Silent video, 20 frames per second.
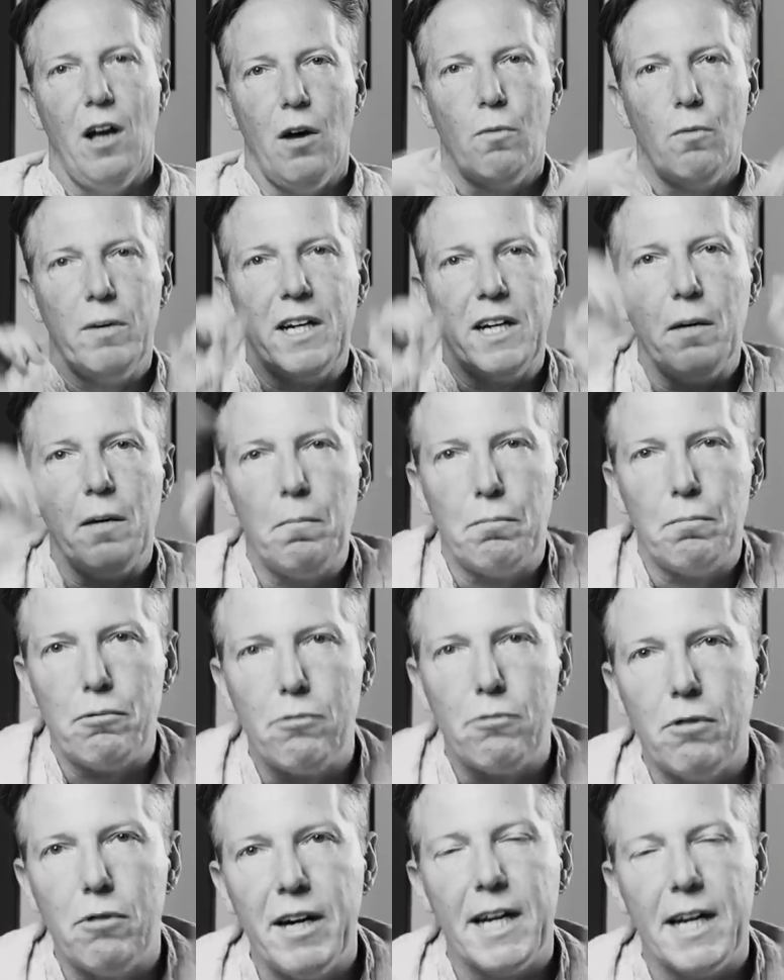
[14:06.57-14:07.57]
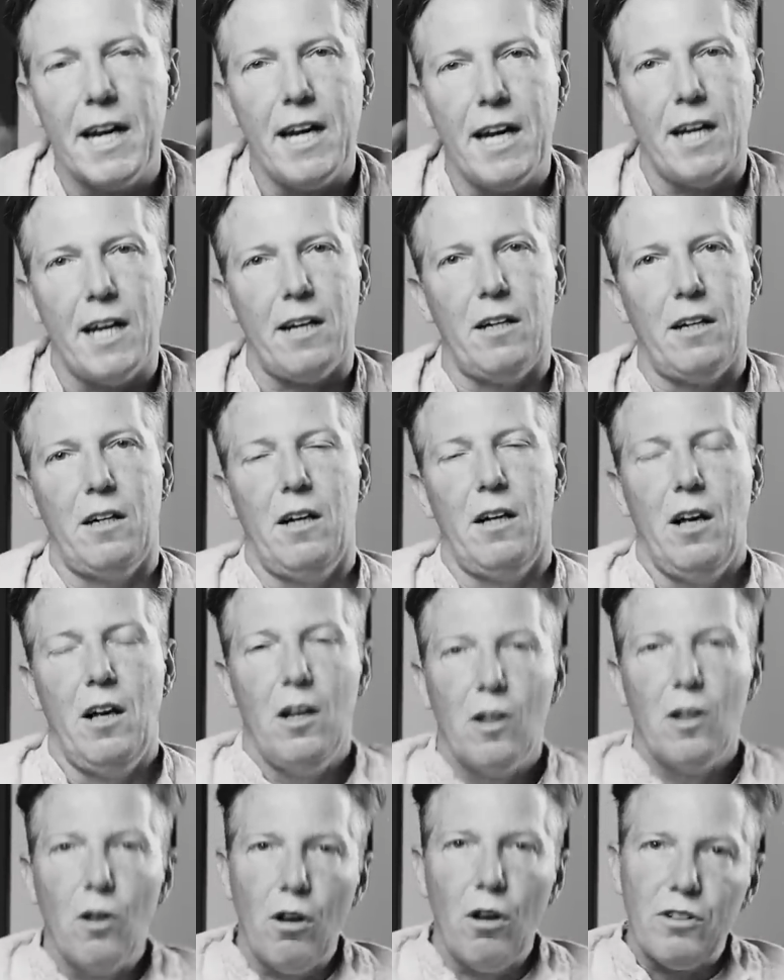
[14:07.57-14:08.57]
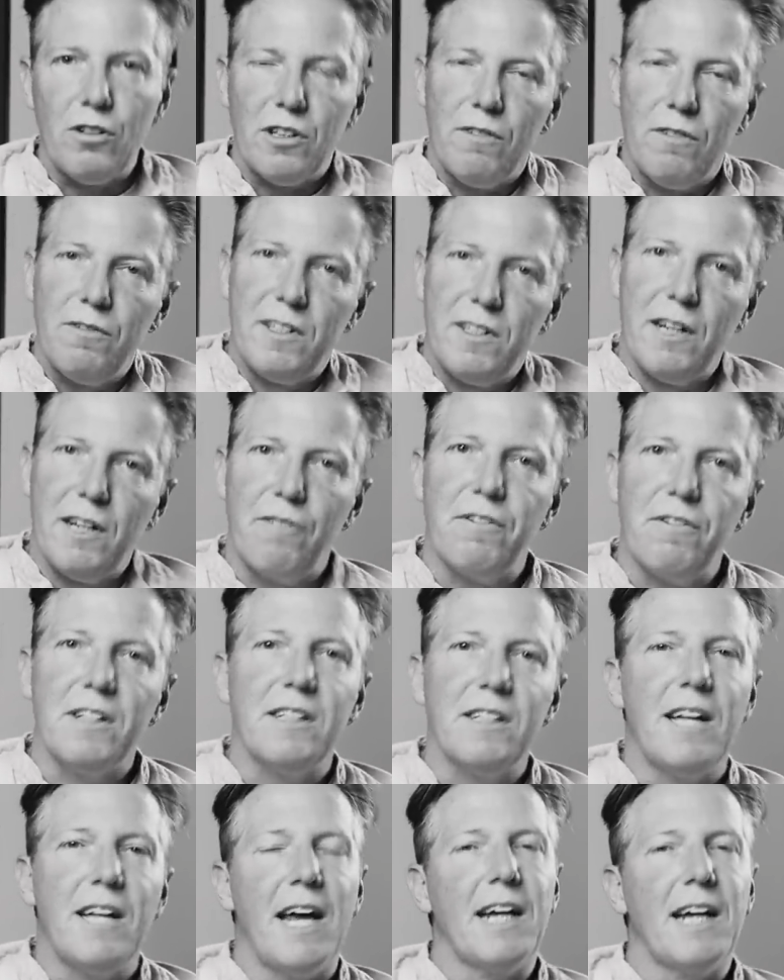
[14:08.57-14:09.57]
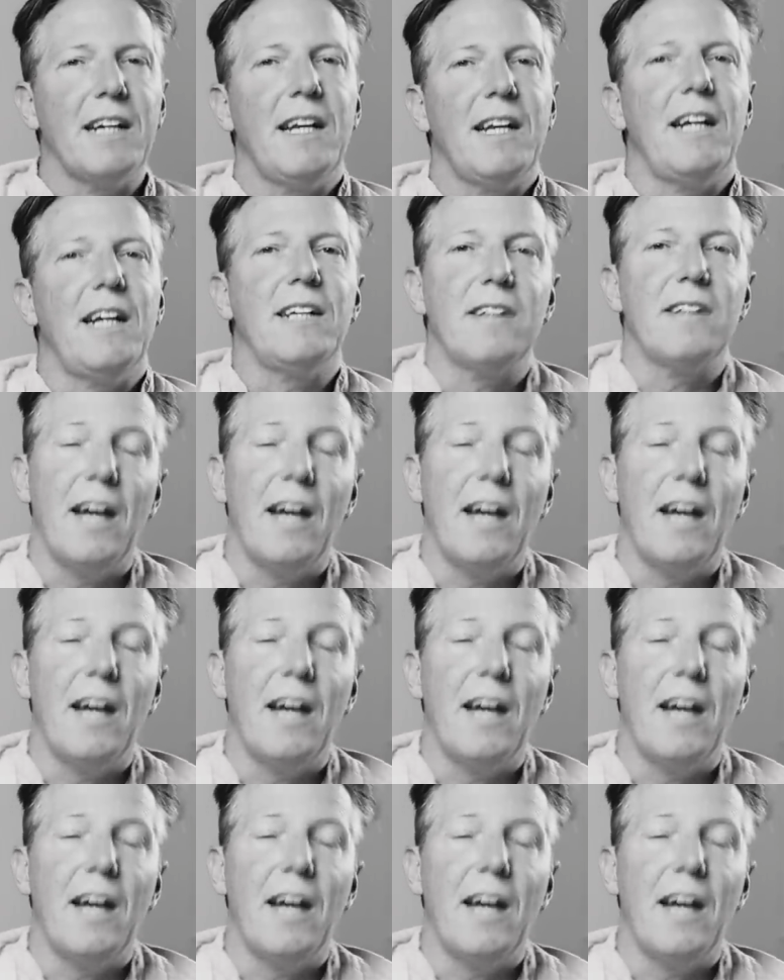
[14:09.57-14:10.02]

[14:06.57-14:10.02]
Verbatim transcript: We can bring in lots of different techniques